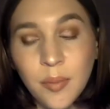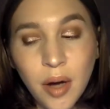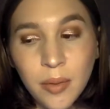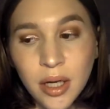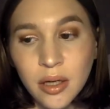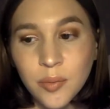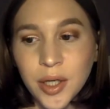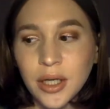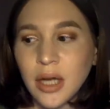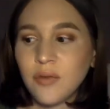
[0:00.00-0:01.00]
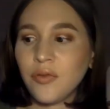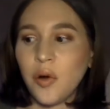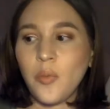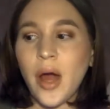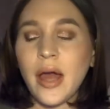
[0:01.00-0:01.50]
I'm probably not going to wear it again
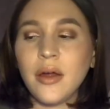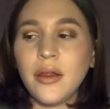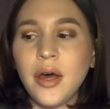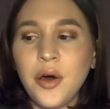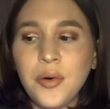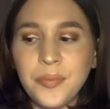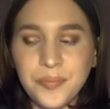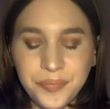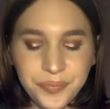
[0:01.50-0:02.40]
for a while, though.